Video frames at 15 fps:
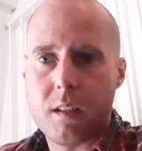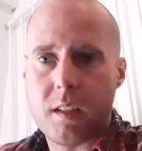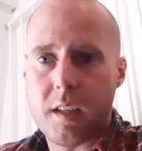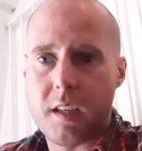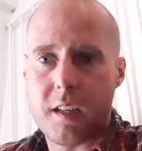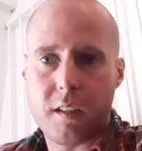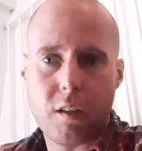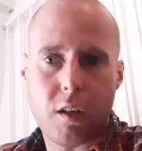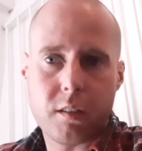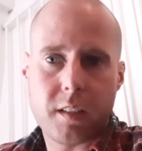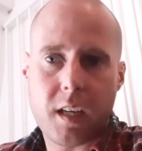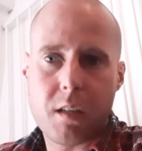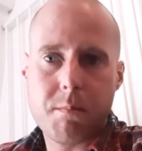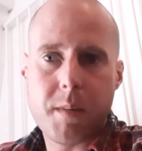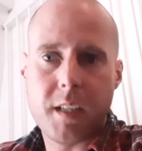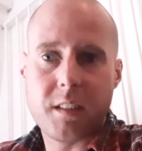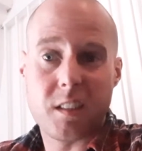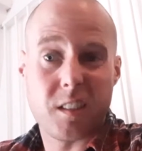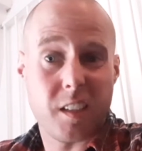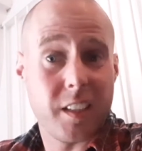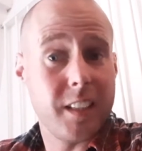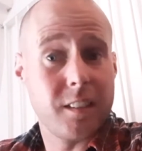Lockdown
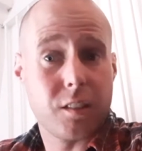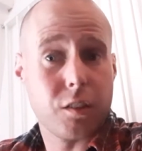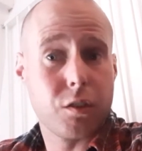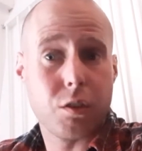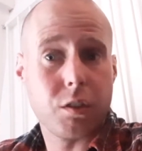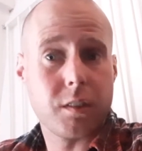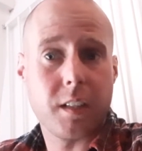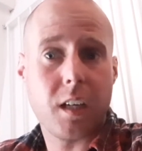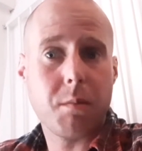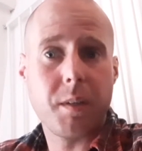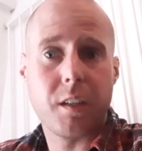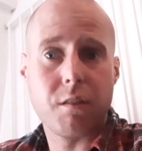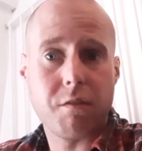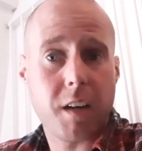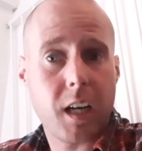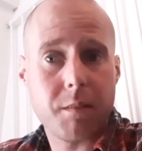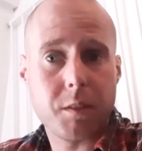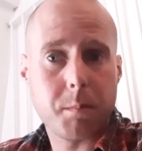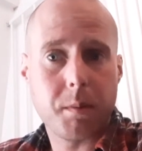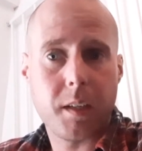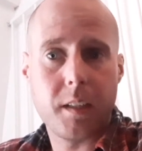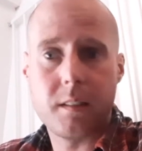measures are eased a touch now. We can drive
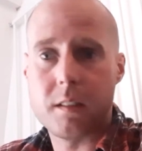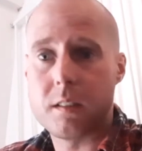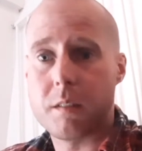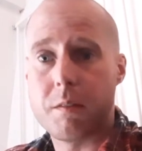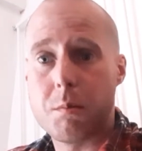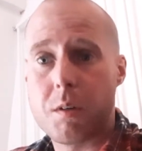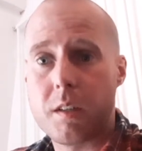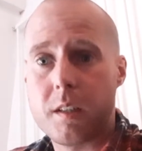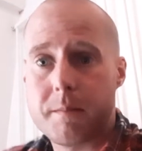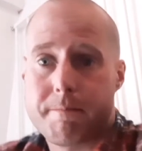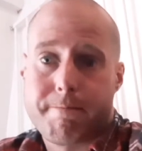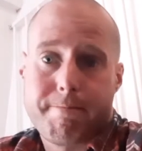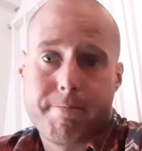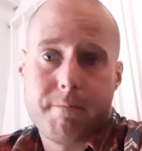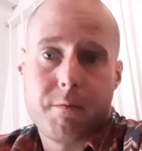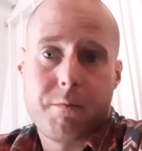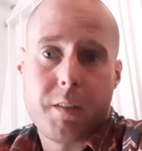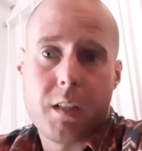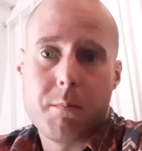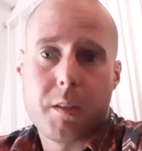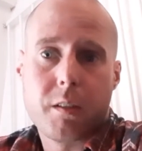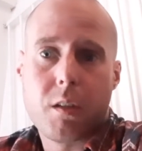to places if you want to
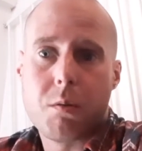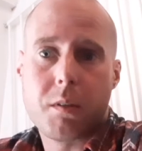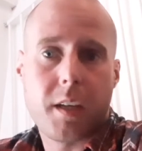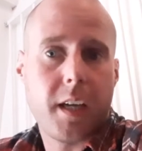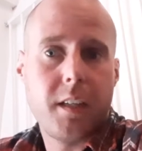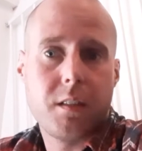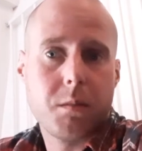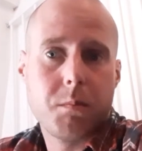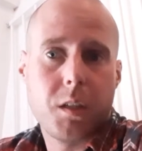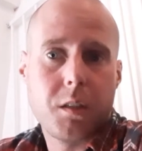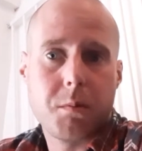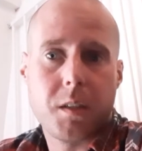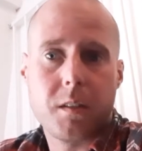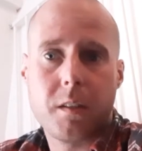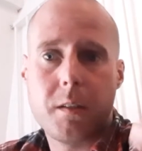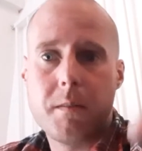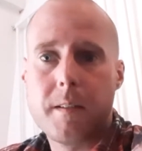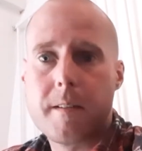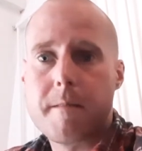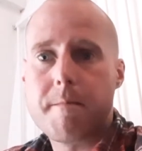film on location. What do you want to do?